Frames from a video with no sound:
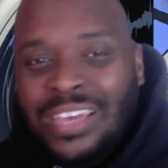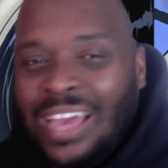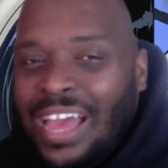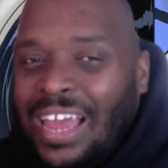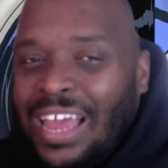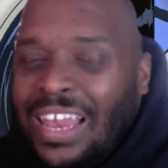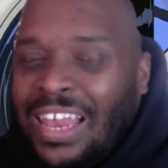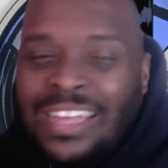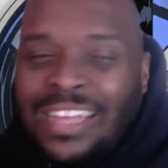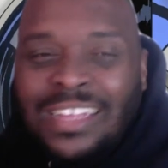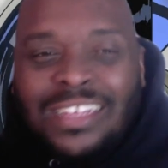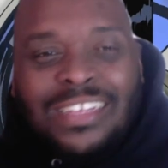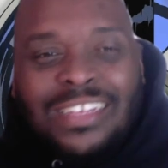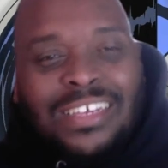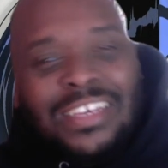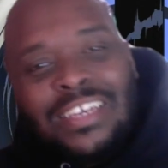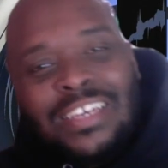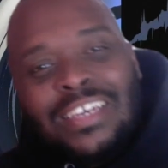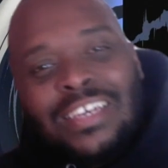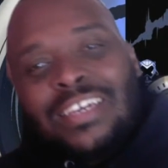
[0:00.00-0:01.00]
really like it. I like
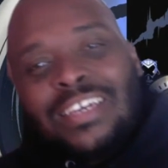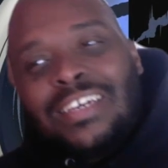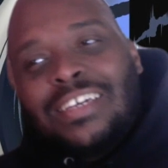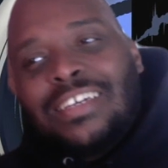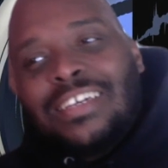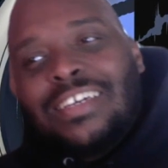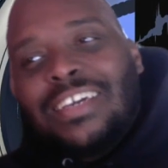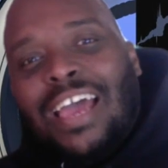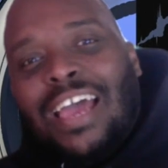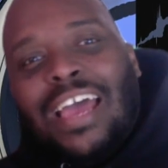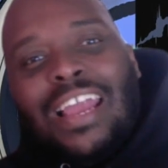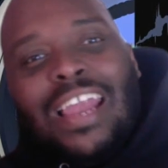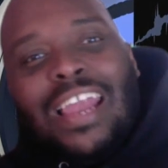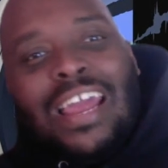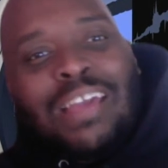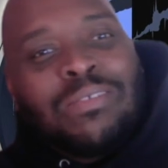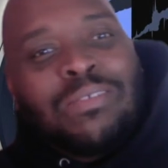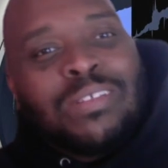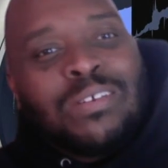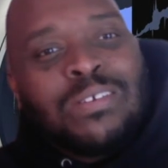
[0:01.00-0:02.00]
I like
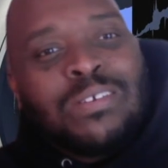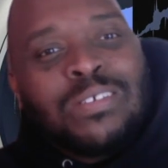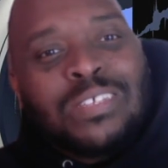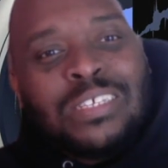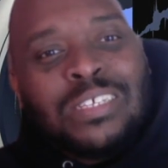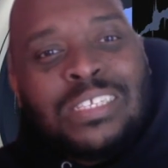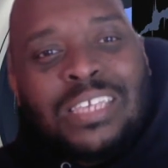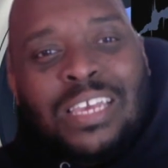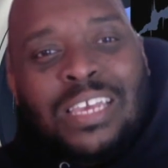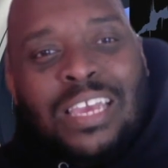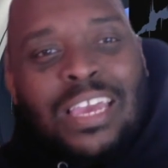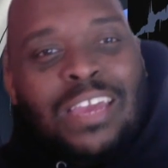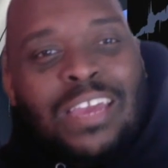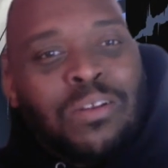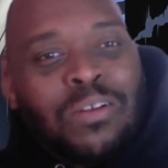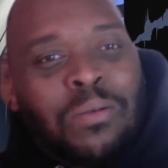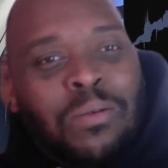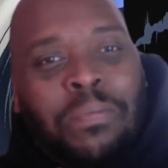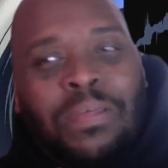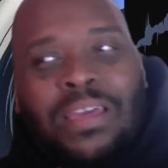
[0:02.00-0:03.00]
when there's these
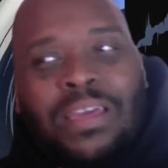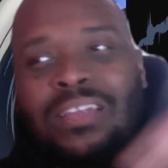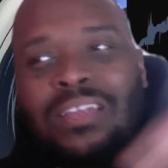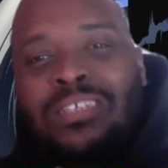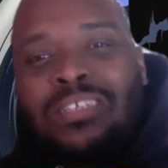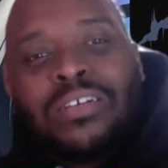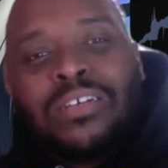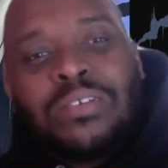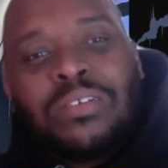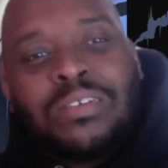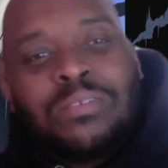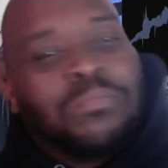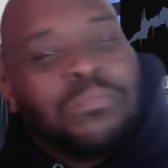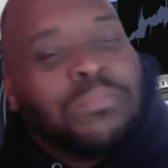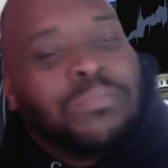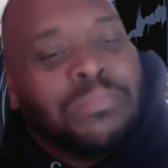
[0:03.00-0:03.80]
interplanetary.